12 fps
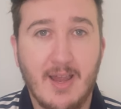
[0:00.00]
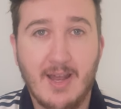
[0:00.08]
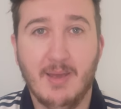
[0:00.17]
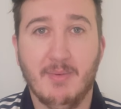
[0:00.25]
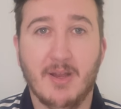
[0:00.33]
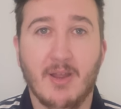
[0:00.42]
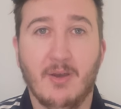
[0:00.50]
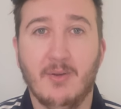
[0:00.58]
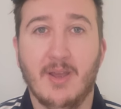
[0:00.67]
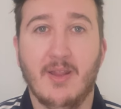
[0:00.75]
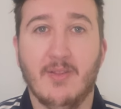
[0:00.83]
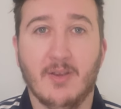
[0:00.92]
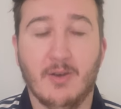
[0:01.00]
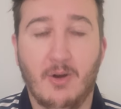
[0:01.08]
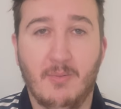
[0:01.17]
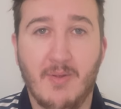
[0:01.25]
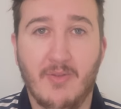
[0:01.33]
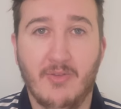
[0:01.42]
Let me know in the
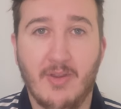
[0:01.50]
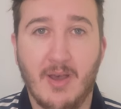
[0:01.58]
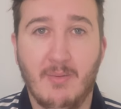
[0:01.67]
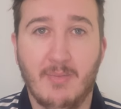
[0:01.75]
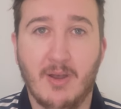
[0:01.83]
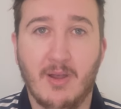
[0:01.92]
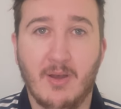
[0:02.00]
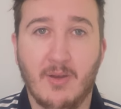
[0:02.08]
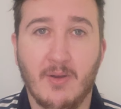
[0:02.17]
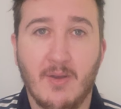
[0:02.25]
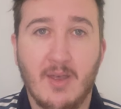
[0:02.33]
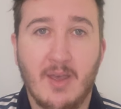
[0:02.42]
comments down below.